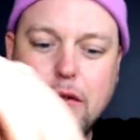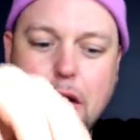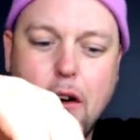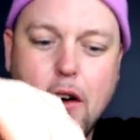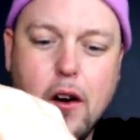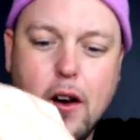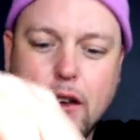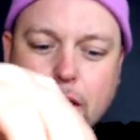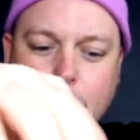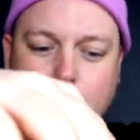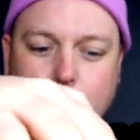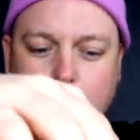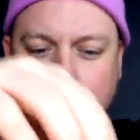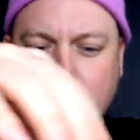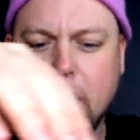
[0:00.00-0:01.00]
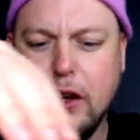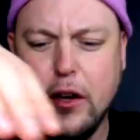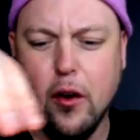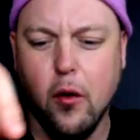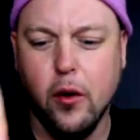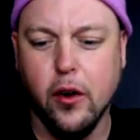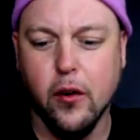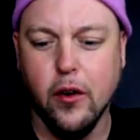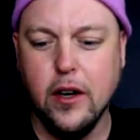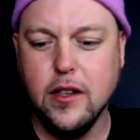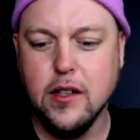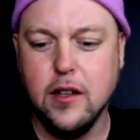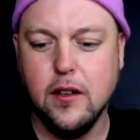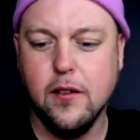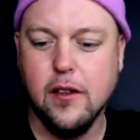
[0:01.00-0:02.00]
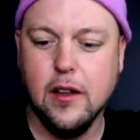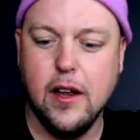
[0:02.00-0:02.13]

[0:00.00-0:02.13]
on us for really no good reason.